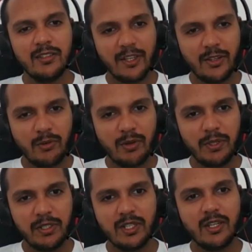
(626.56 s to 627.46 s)
Thank you very
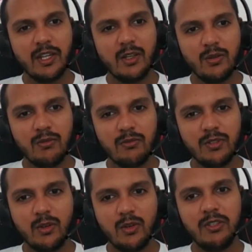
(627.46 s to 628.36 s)
much, and I
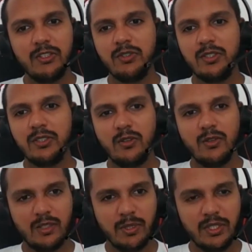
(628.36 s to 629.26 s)
always wish
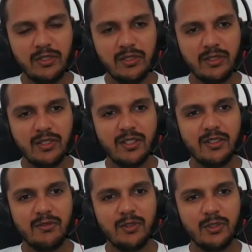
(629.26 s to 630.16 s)
all the best
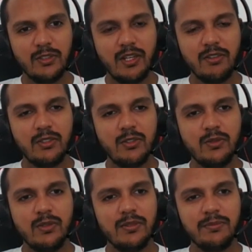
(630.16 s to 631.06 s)
uh, for the Java
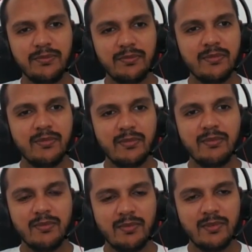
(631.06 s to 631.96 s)
Institute.
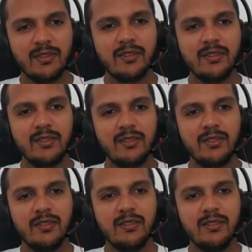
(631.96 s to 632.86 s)
Thank
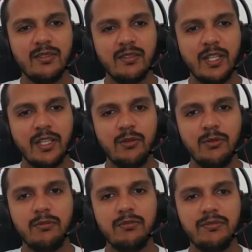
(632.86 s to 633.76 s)
you, Sajid. Thank
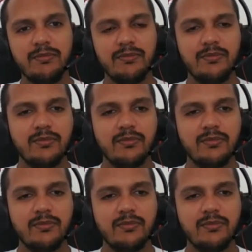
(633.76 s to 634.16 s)
you.